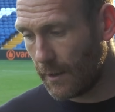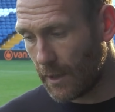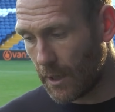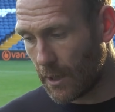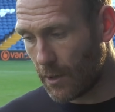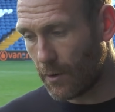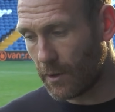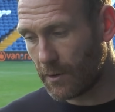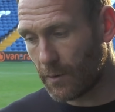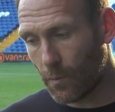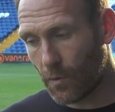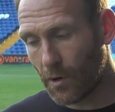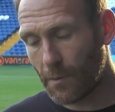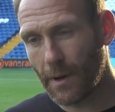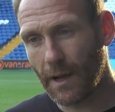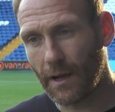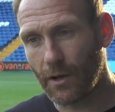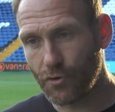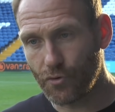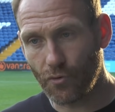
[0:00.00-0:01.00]
you know, I didn't want to
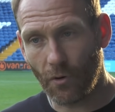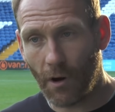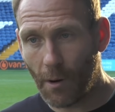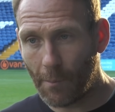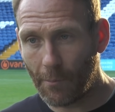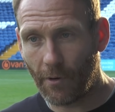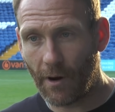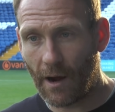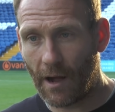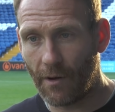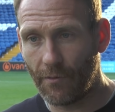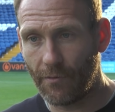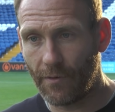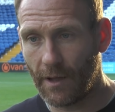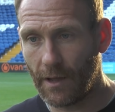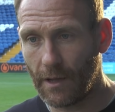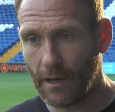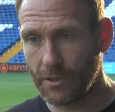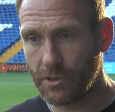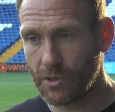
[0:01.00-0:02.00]
make a drama out of
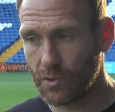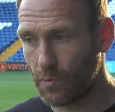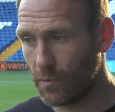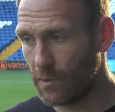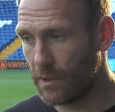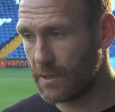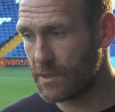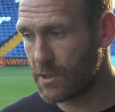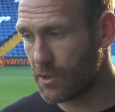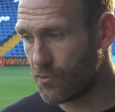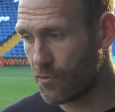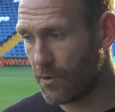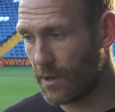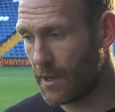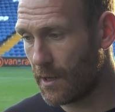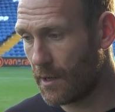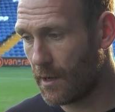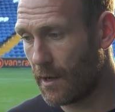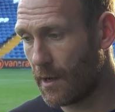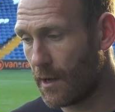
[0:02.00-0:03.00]
it. I just wanted to
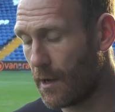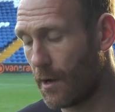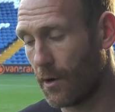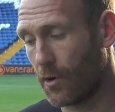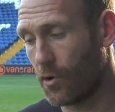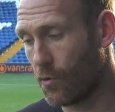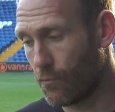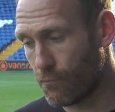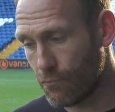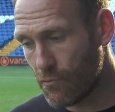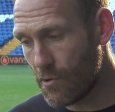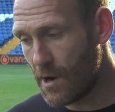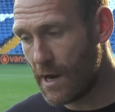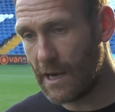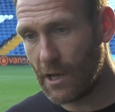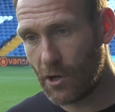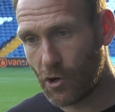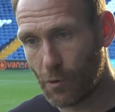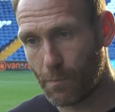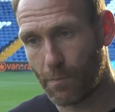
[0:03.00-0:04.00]
treat a
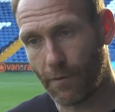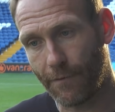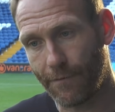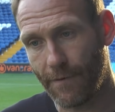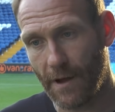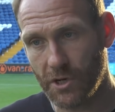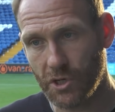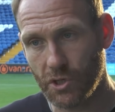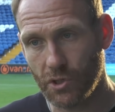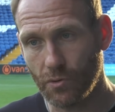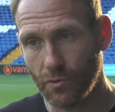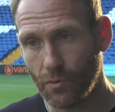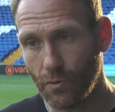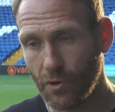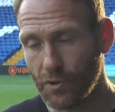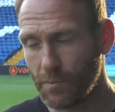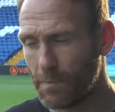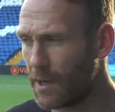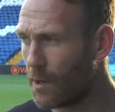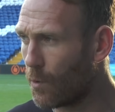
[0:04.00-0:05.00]
really good professional
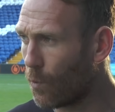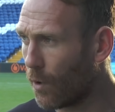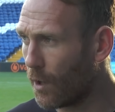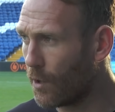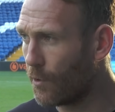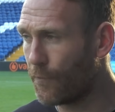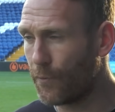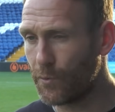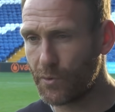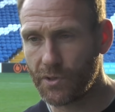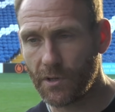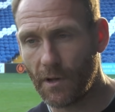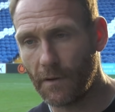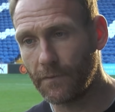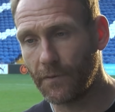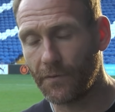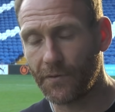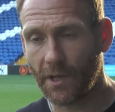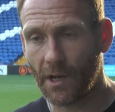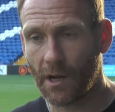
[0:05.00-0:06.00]
who's been a wonderful
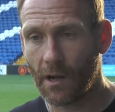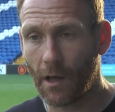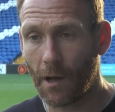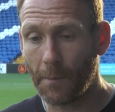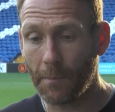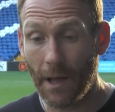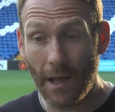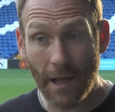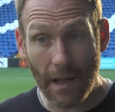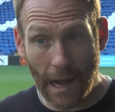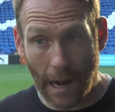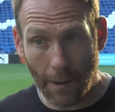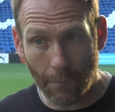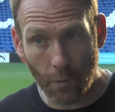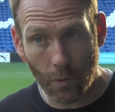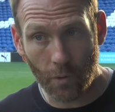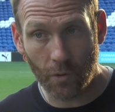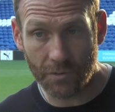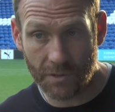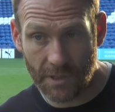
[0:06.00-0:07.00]
servant for the club and
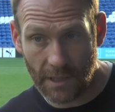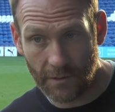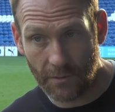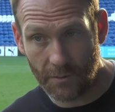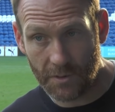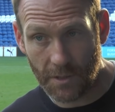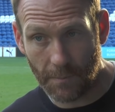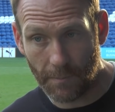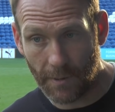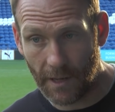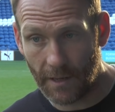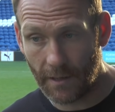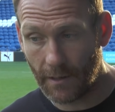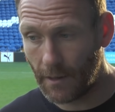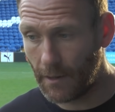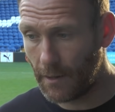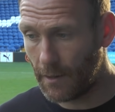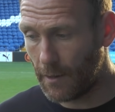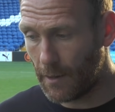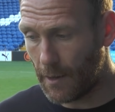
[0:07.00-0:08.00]
will continue to be
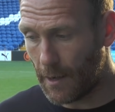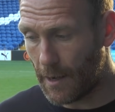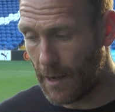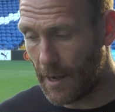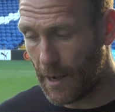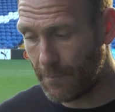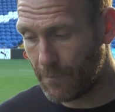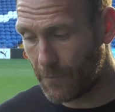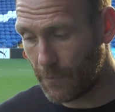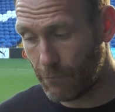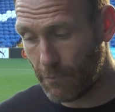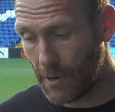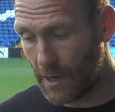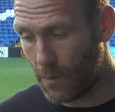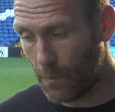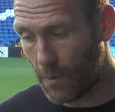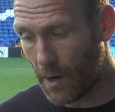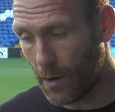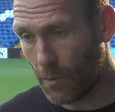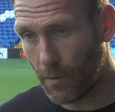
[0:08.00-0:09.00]
really
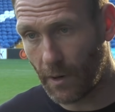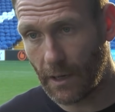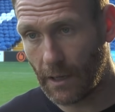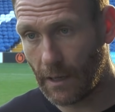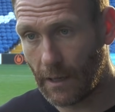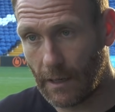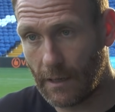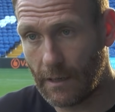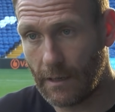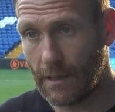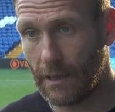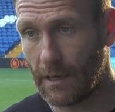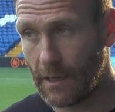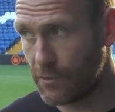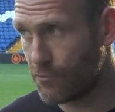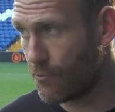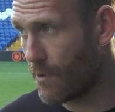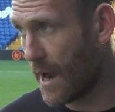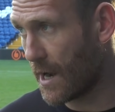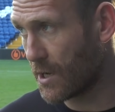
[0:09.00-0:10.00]
well. And
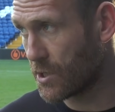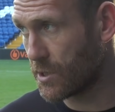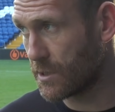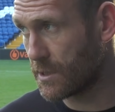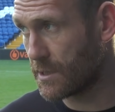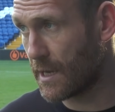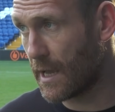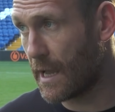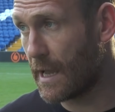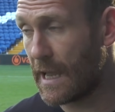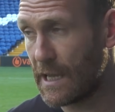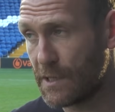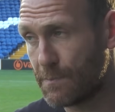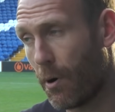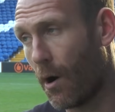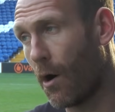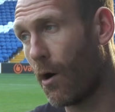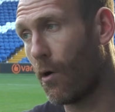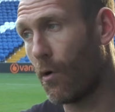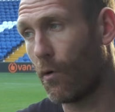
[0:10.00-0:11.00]
his reaction today, he's
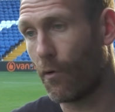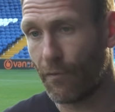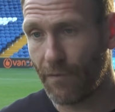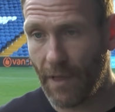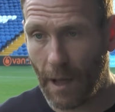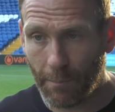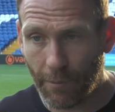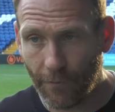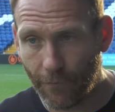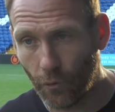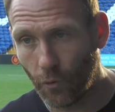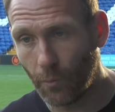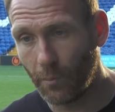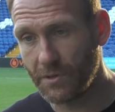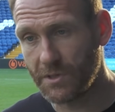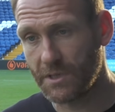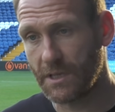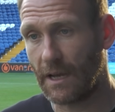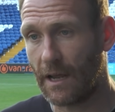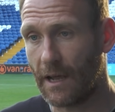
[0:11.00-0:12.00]
part of that
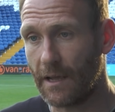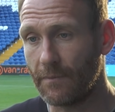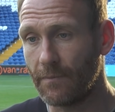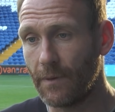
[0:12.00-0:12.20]
performance today.